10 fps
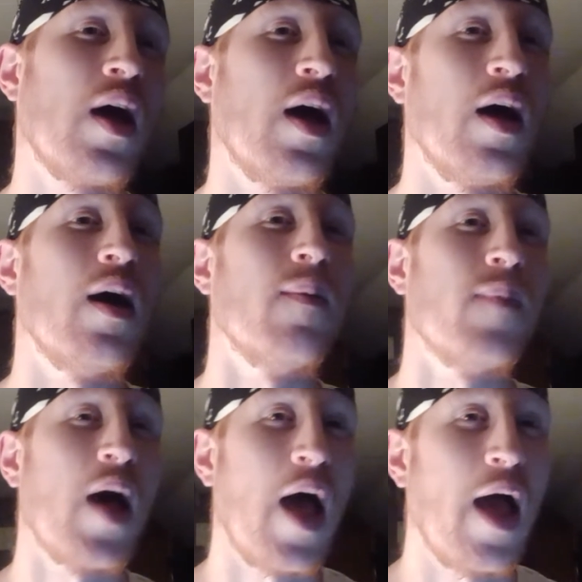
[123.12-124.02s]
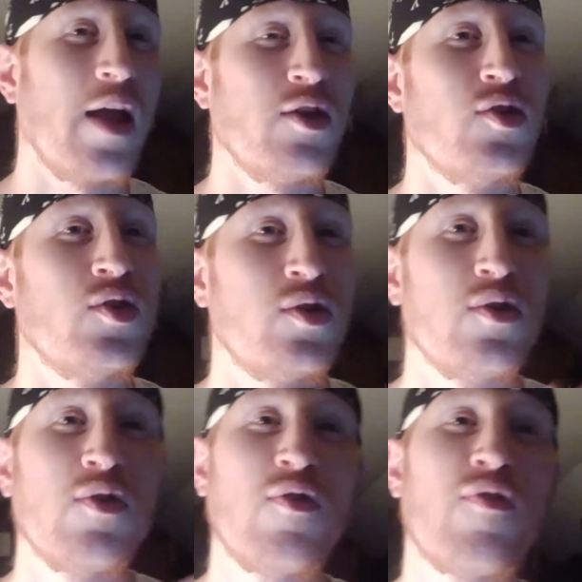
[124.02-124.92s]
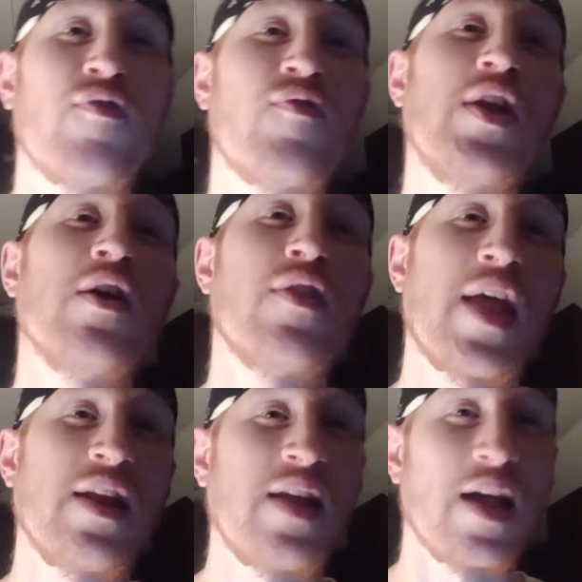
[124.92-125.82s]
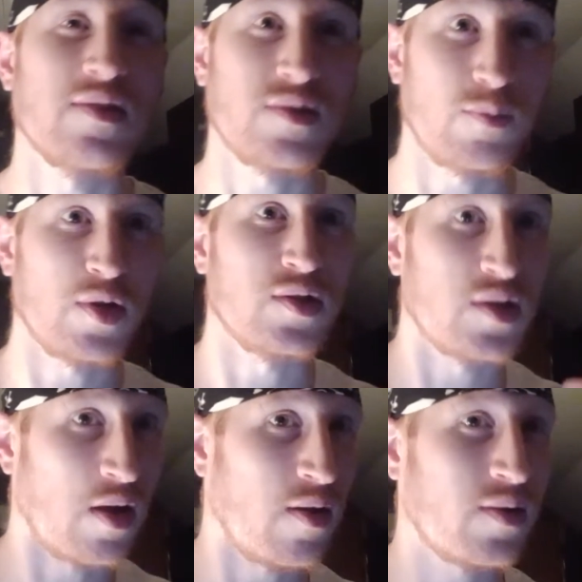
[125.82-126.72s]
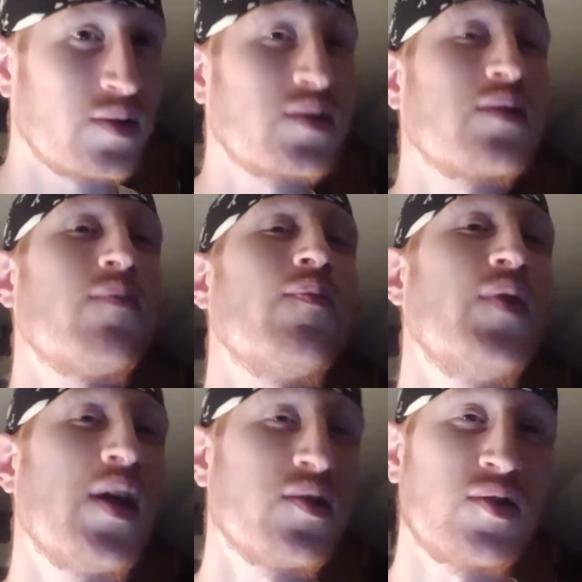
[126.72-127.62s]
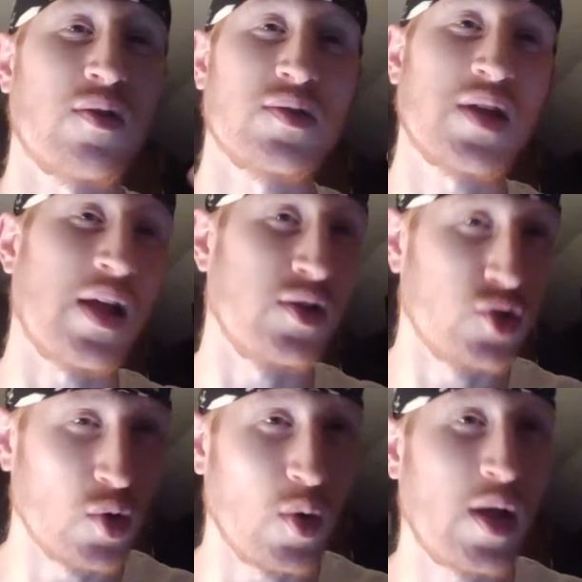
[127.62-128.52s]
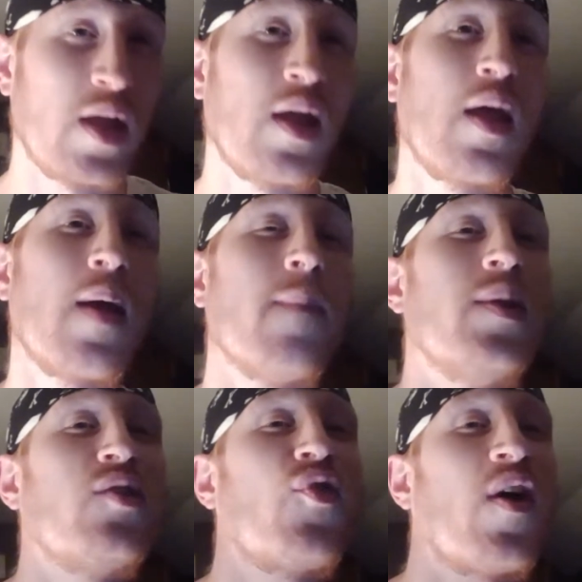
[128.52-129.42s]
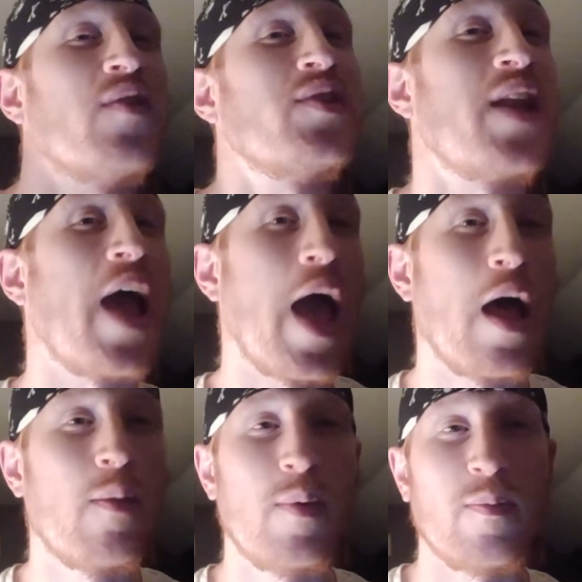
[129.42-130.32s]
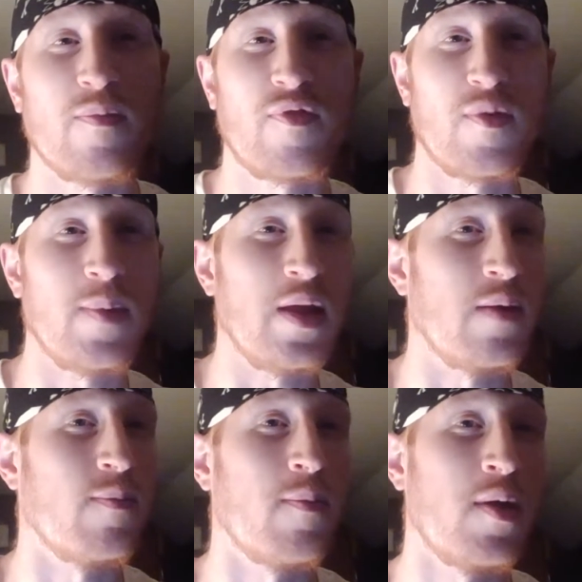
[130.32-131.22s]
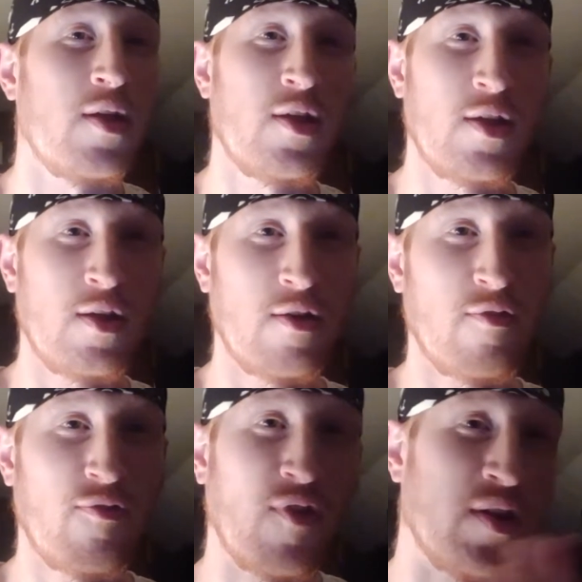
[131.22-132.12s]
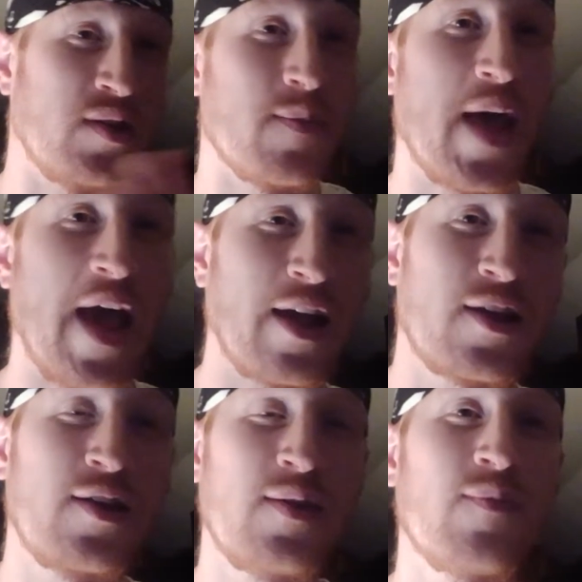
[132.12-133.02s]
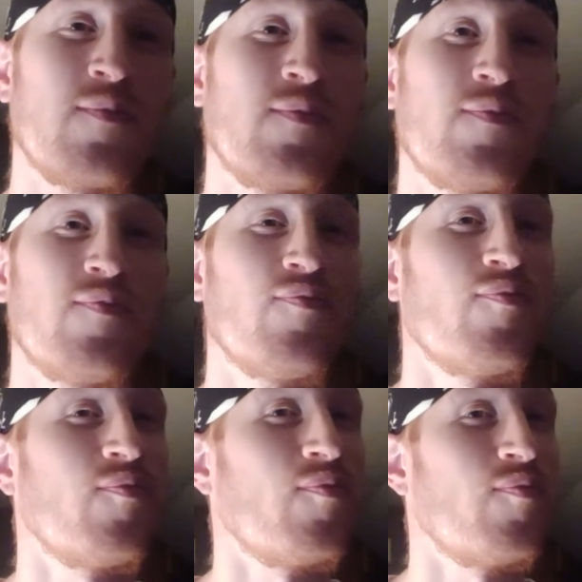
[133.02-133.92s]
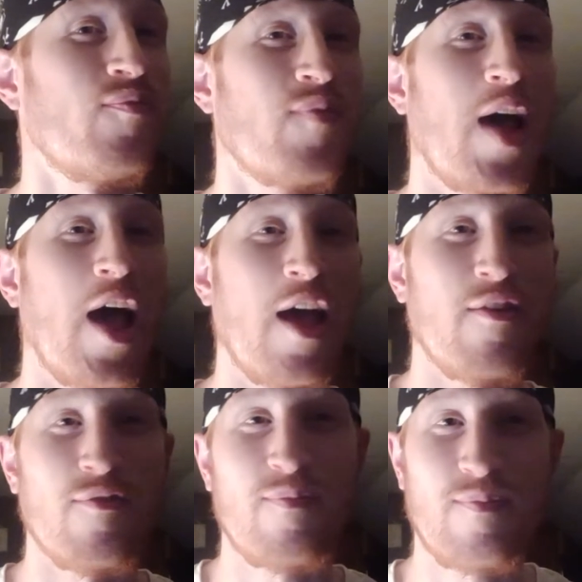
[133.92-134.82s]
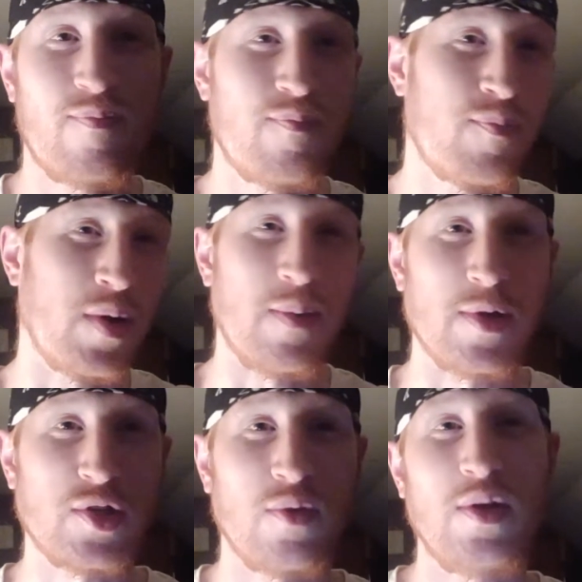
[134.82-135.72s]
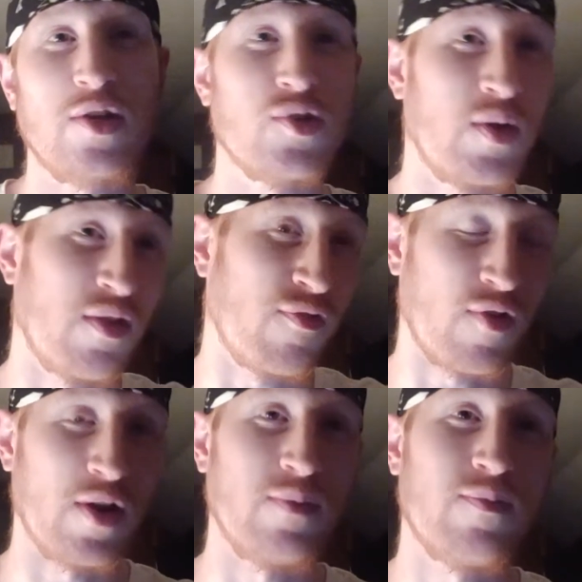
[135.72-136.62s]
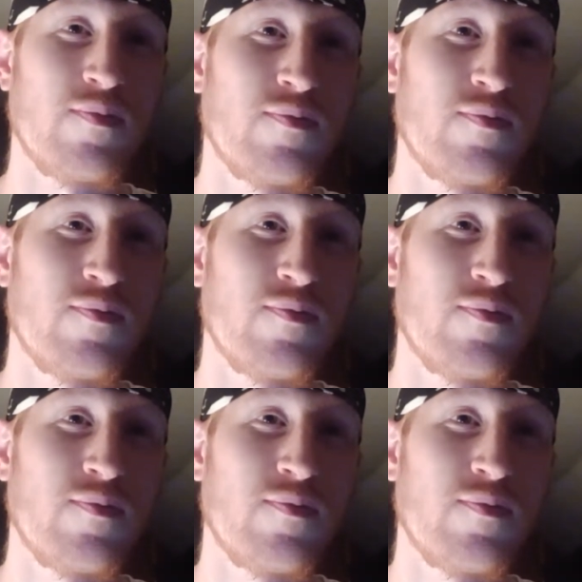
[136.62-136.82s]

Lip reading: I do feel that he has some good songs. He has songs I enjoy, but as far as an album from him, front to back, I've pretty much only enjoyed the front,